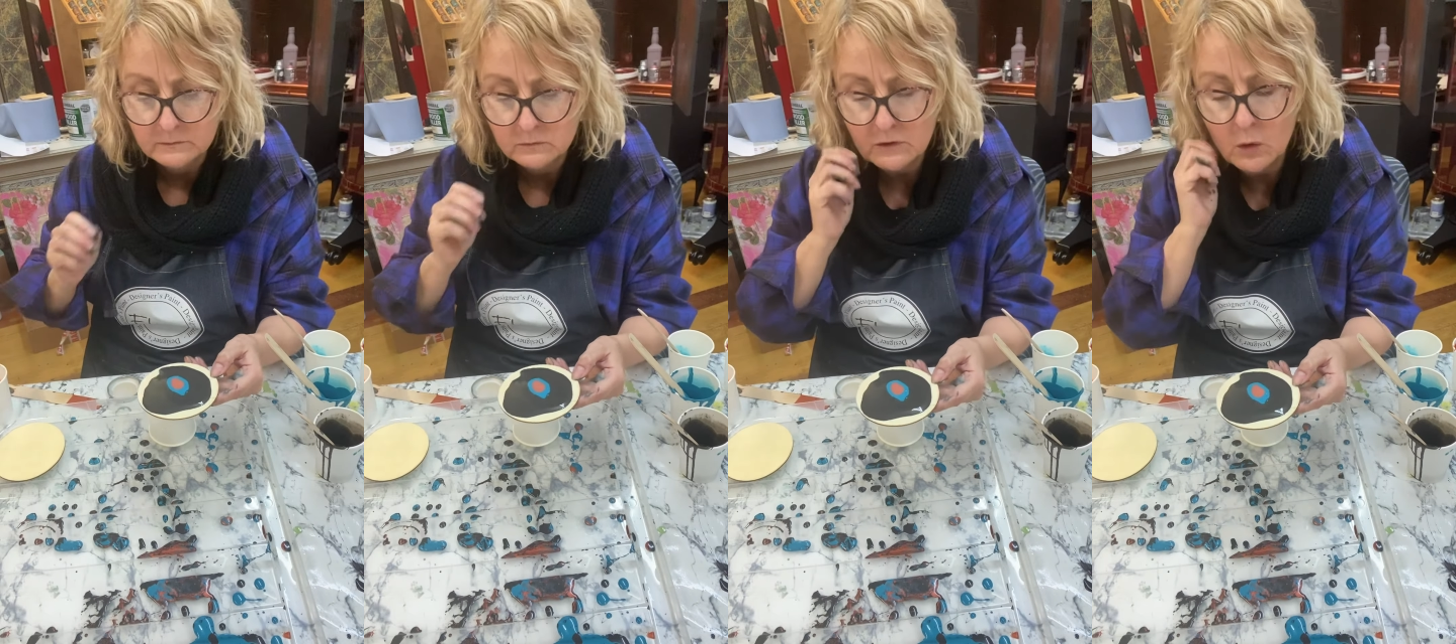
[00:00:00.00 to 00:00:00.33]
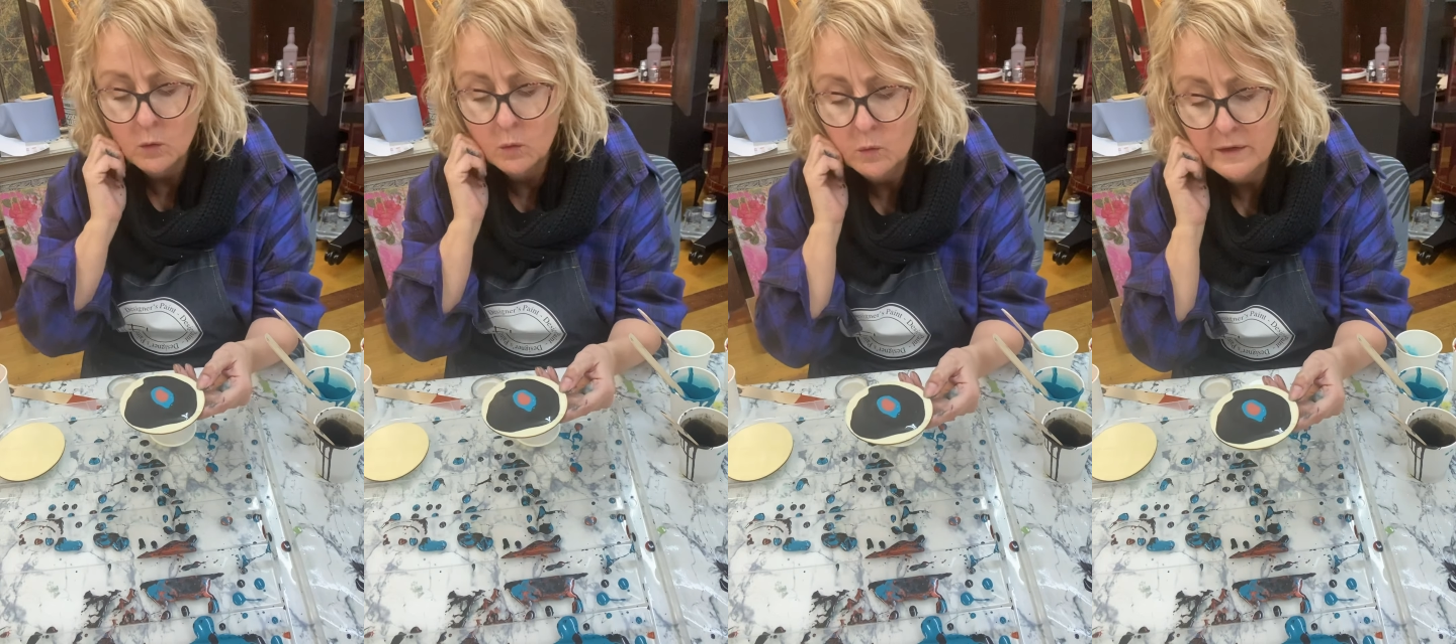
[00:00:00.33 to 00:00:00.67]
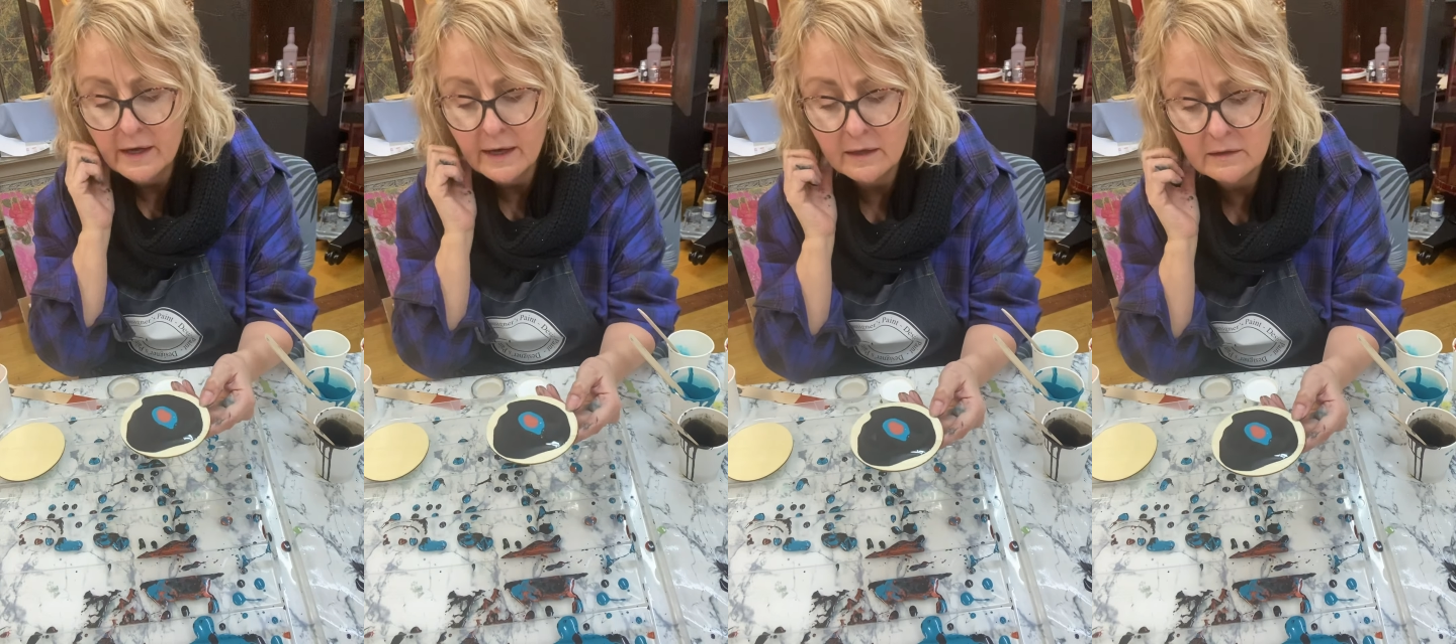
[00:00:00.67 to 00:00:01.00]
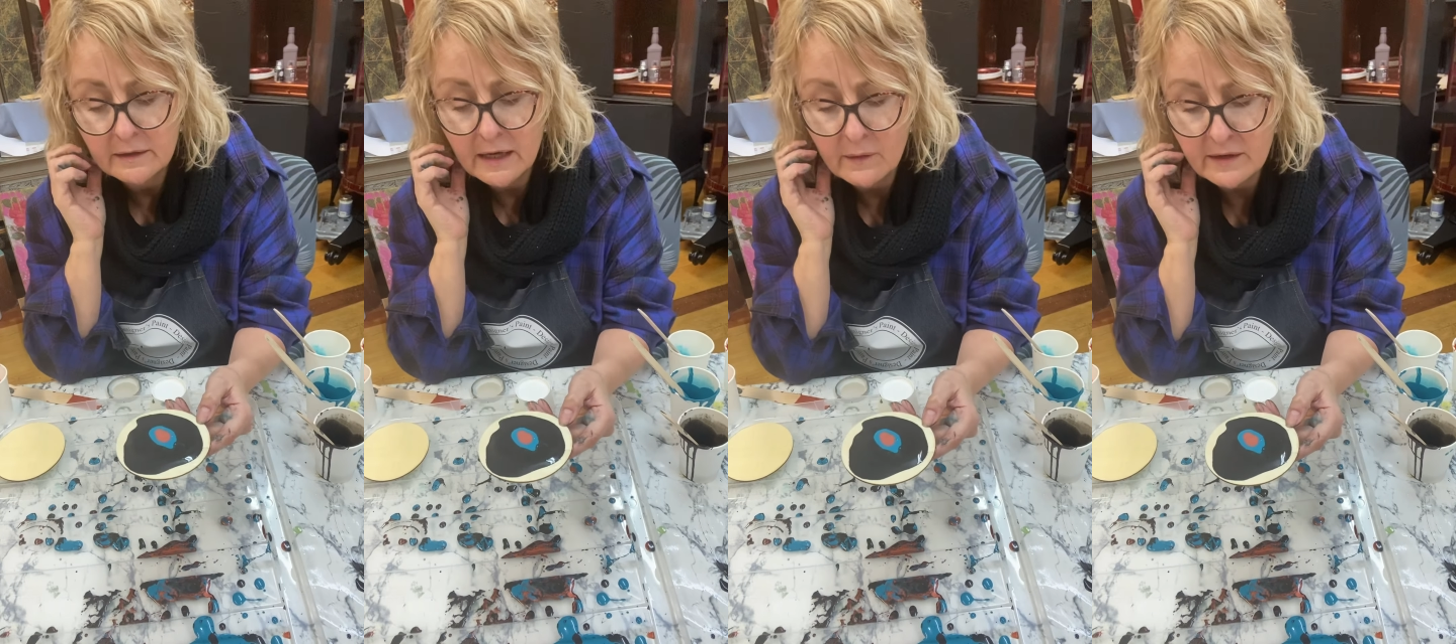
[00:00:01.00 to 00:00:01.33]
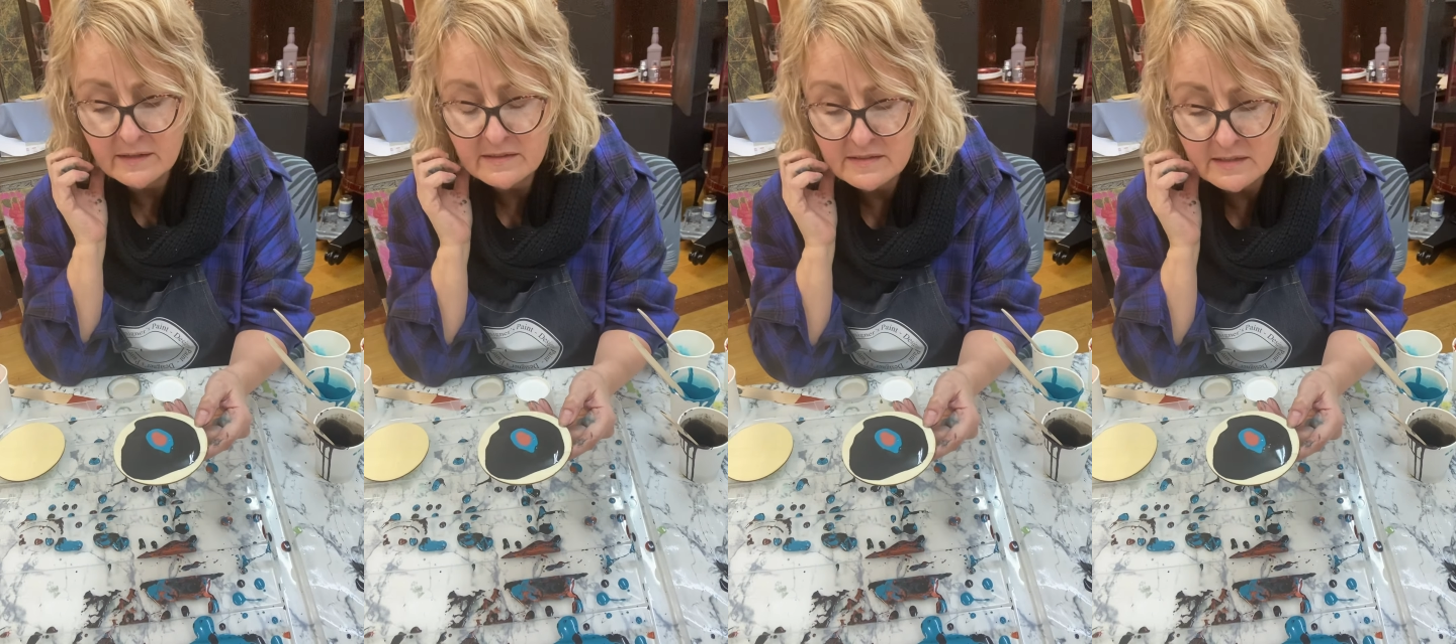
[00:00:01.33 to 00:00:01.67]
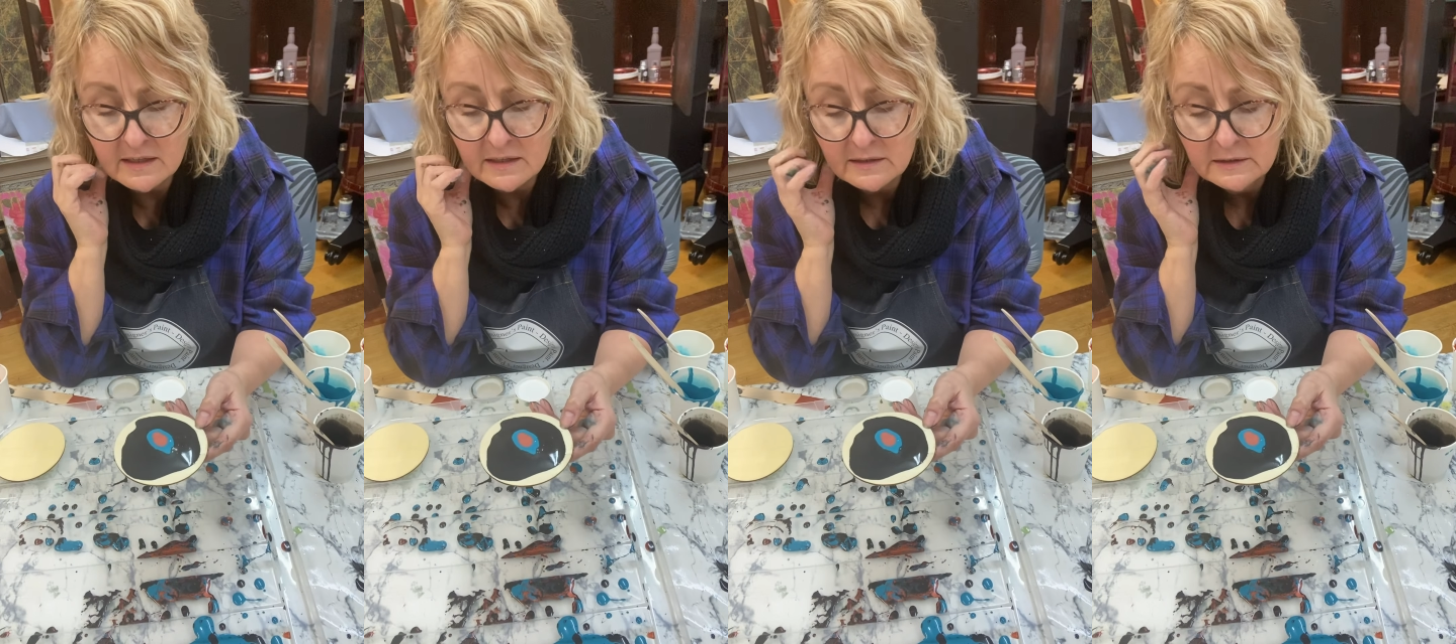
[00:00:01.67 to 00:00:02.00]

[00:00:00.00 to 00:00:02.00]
Oh yeah, now I can see.